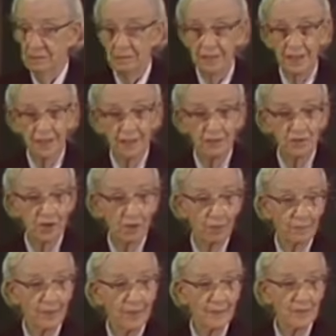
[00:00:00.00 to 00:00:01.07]
than a
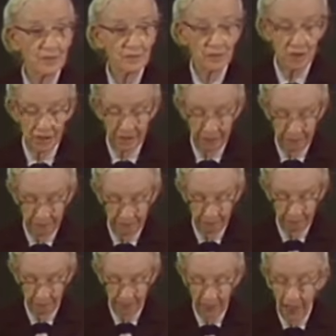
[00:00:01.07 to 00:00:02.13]
general purpose machine.
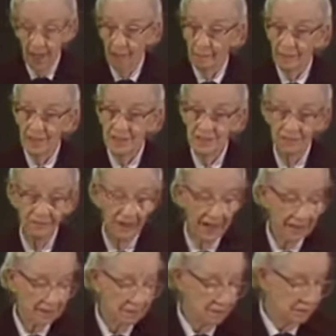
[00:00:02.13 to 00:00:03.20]
Plus the
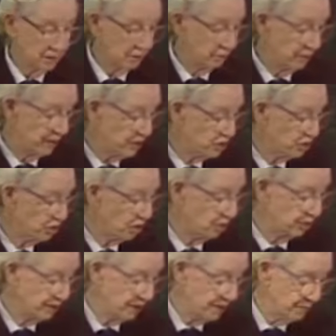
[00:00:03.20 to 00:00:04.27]
fact that the minute you go
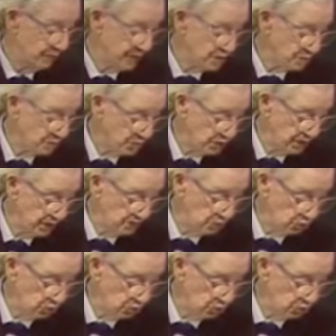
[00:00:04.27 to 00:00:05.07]
to database machines,